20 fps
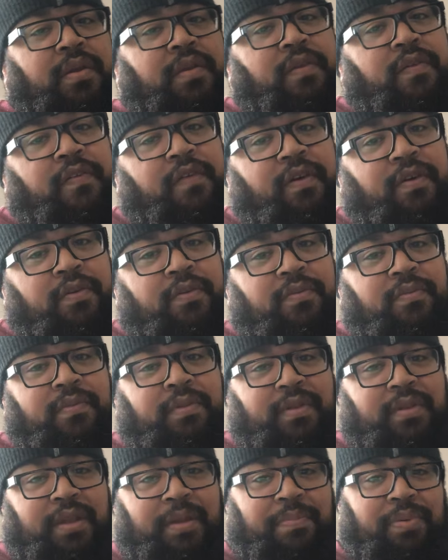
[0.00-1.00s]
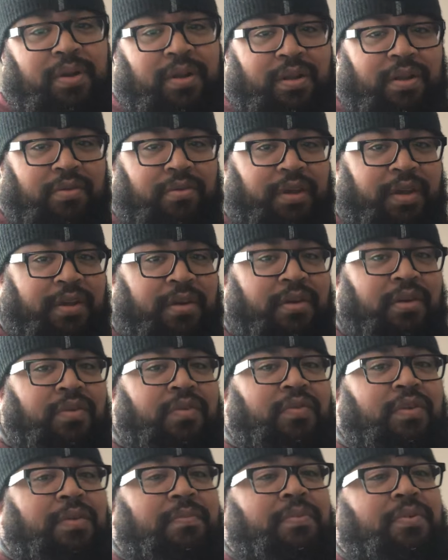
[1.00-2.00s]
So they put a little interlude
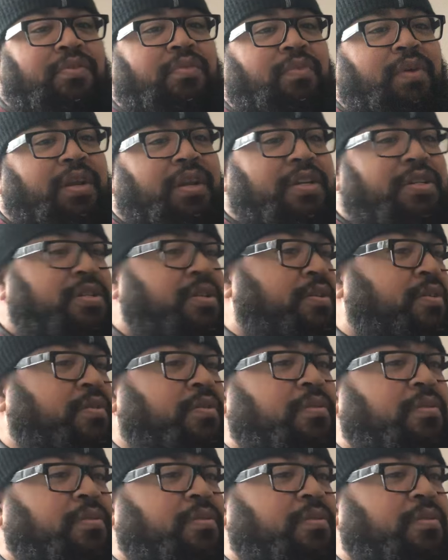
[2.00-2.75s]
in between each solo.